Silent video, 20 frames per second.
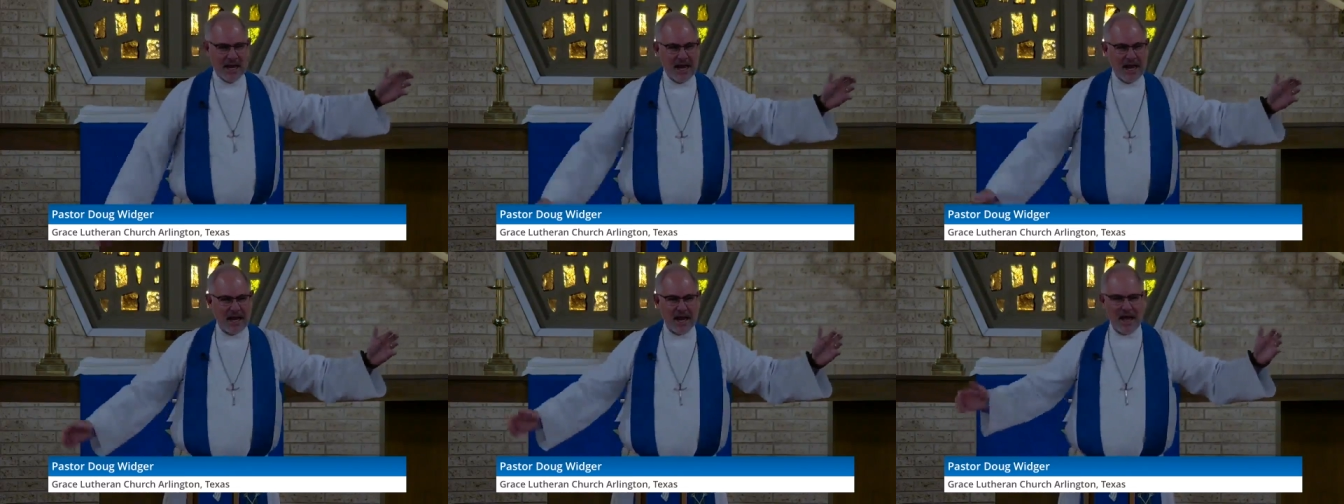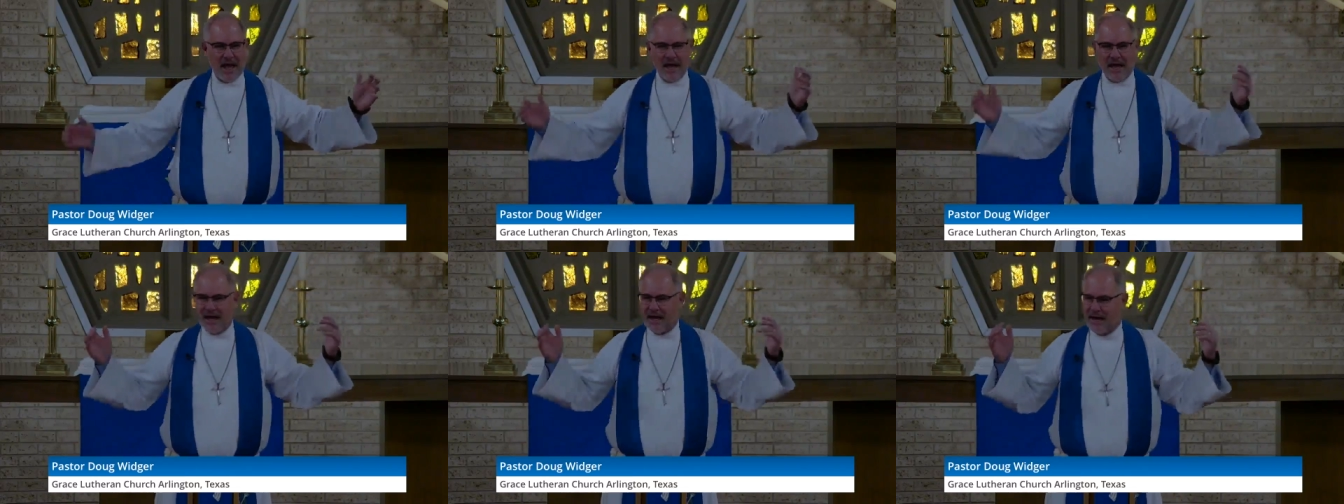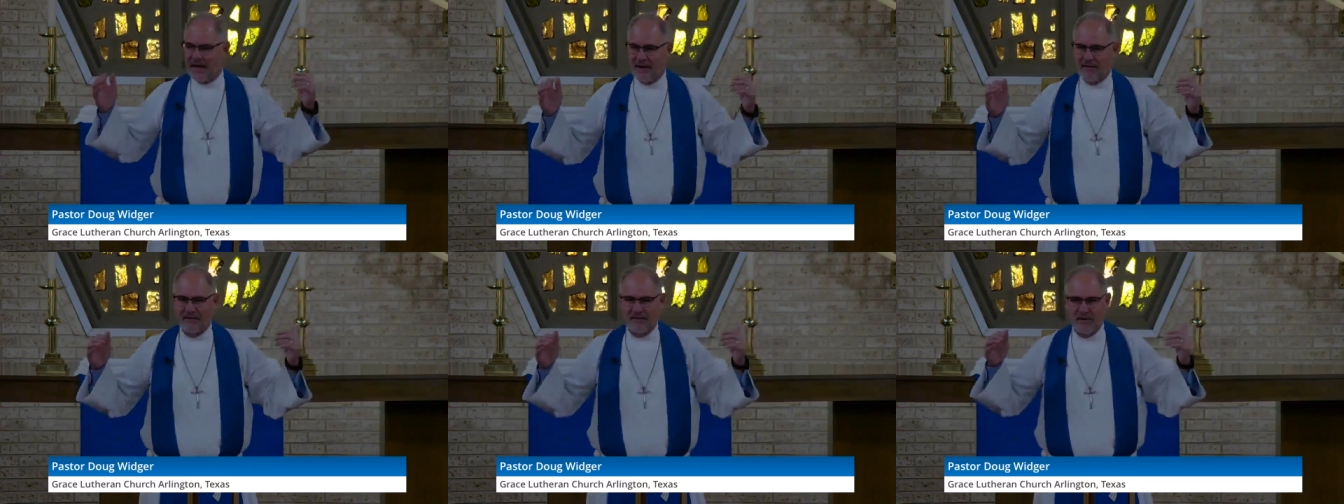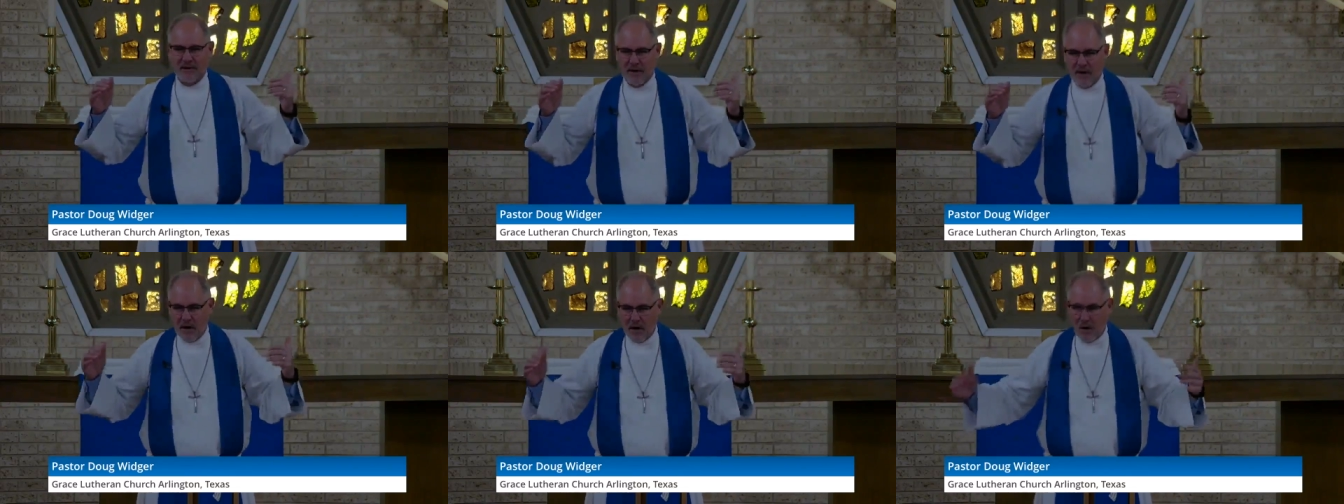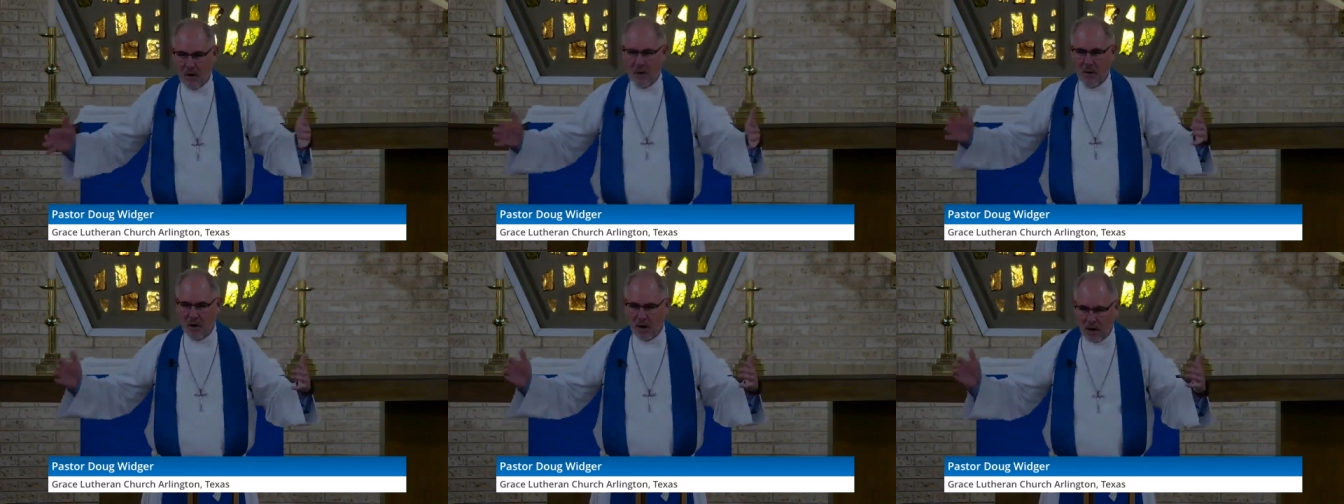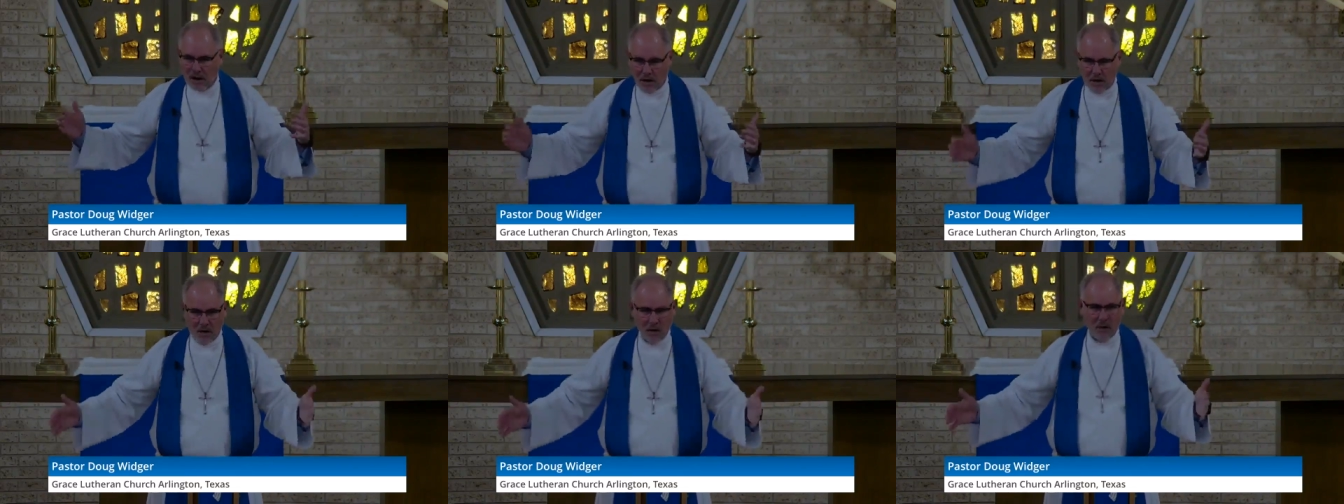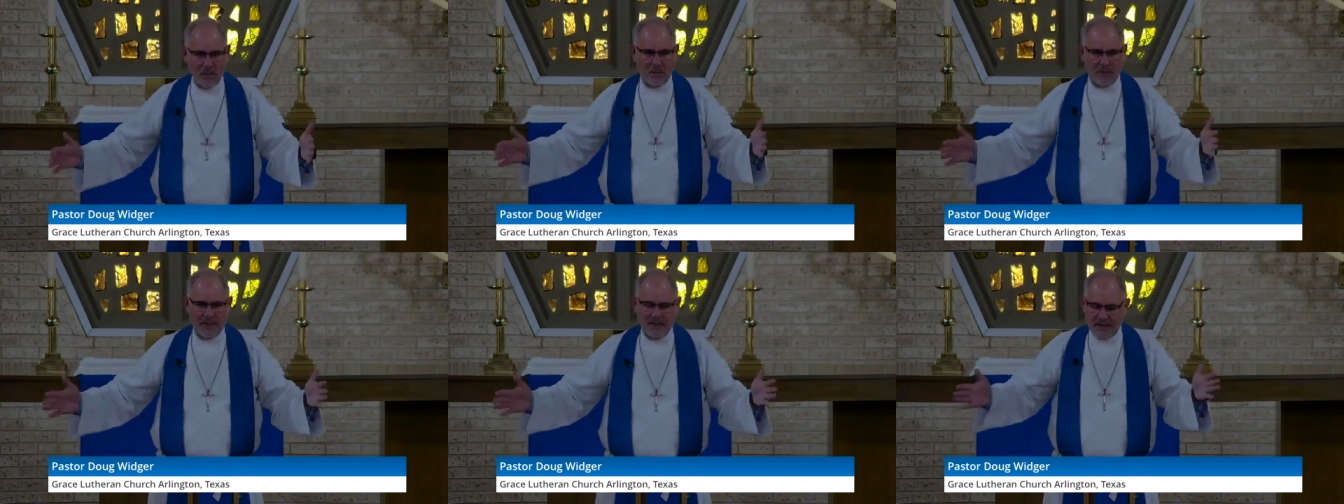and I have no
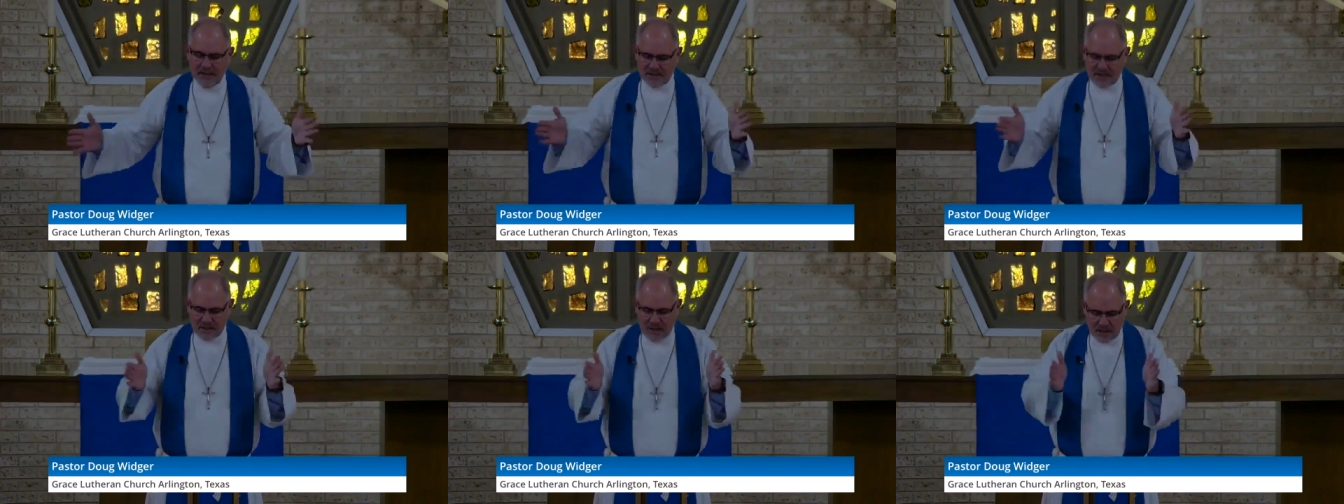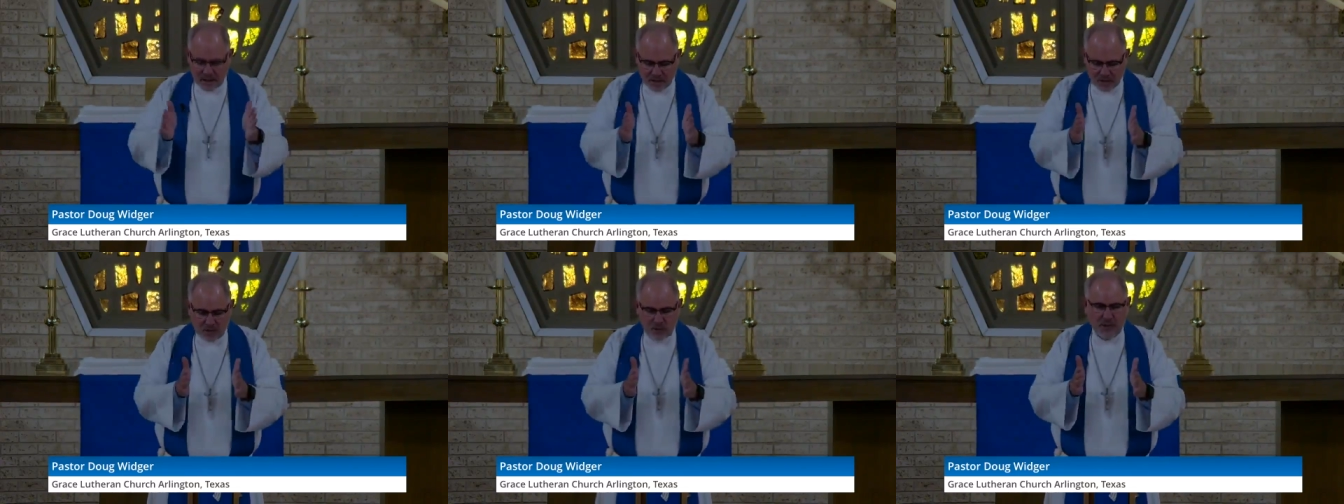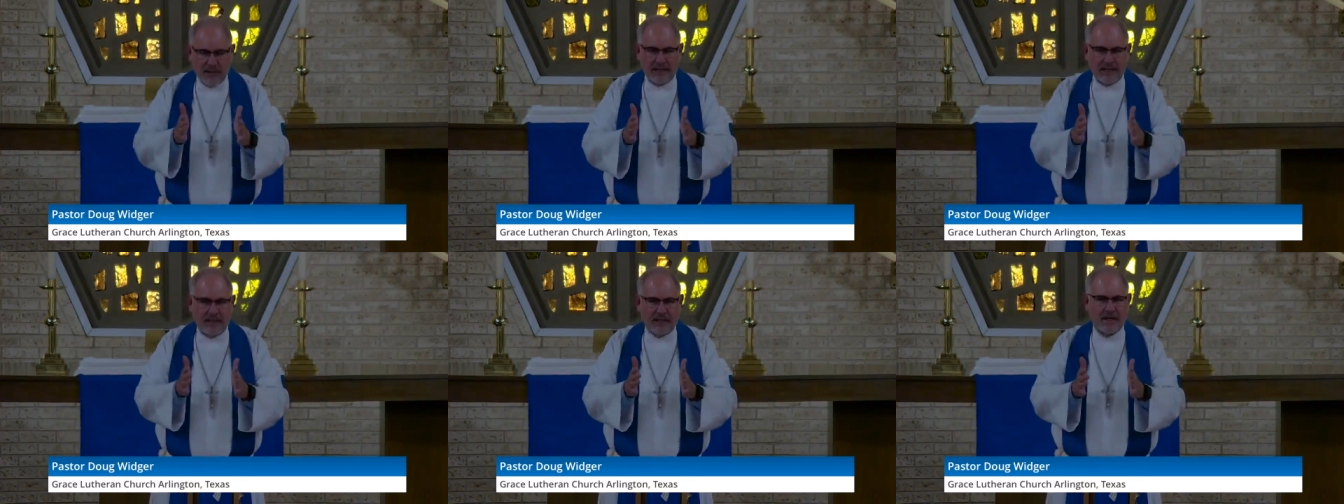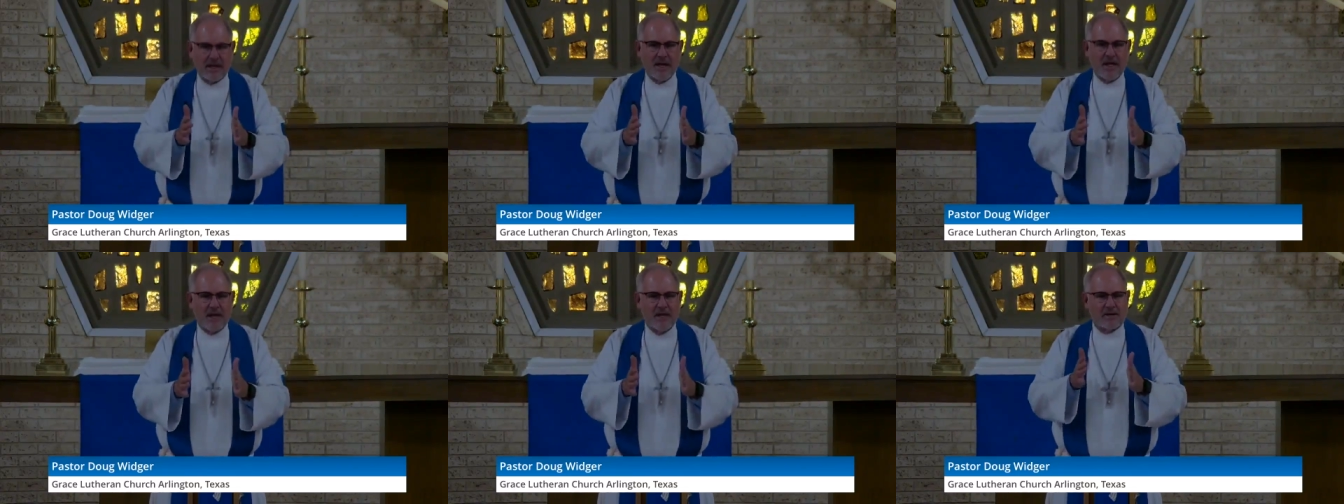hope. It is not shrinking.